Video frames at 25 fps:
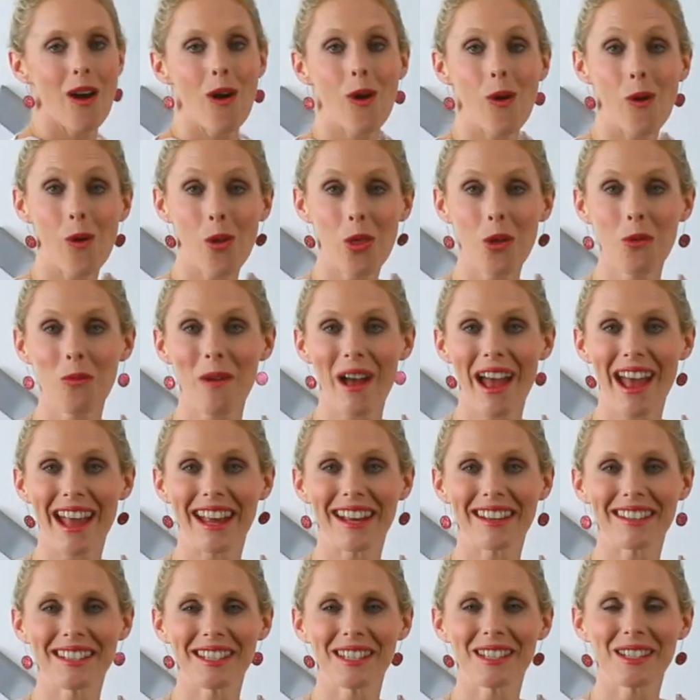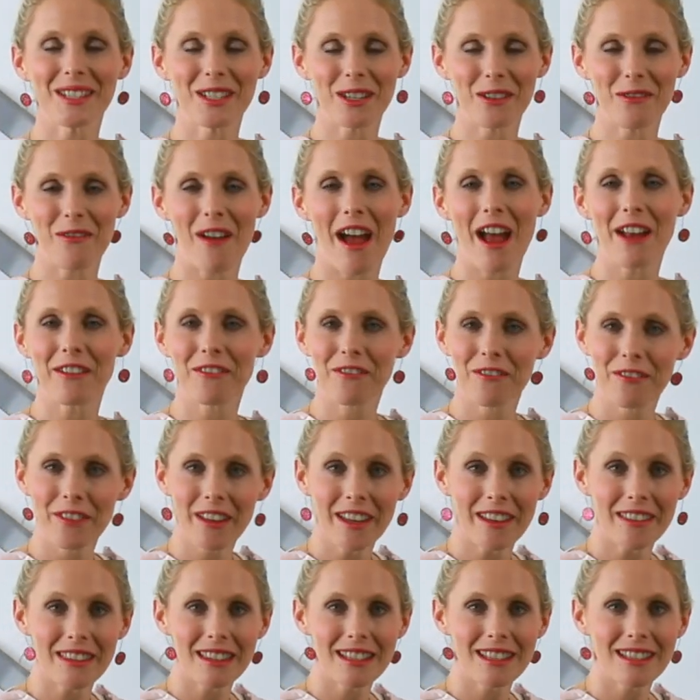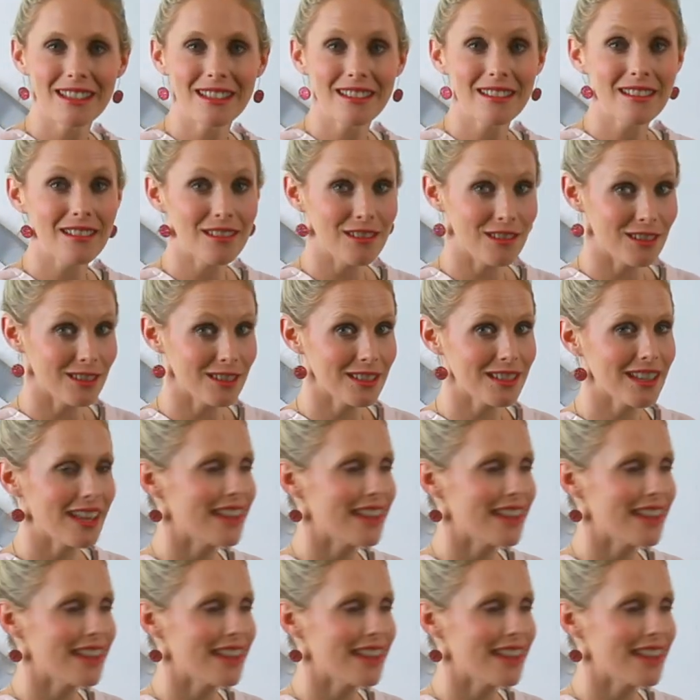all the ways to write fifths looks